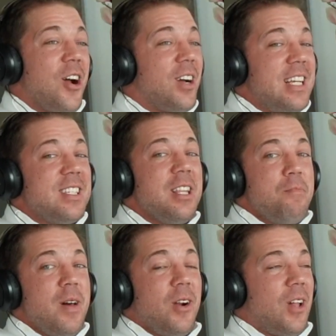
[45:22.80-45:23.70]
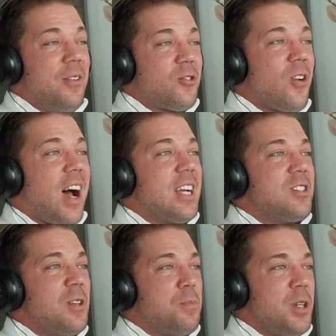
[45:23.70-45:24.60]
he's in the middle of trying
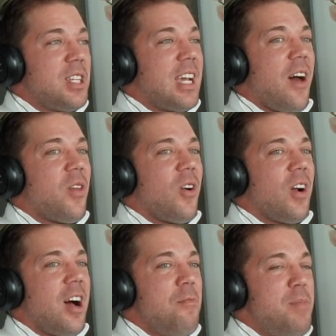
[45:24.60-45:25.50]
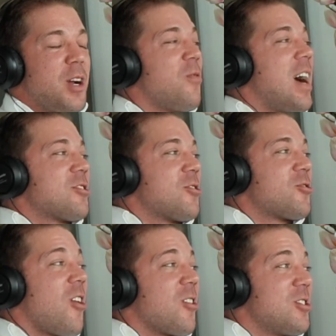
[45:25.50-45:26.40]
to put together Bigger, Faster,
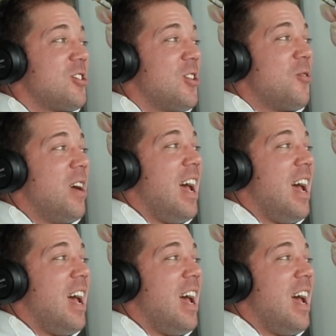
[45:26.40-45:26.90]
Stronger 2,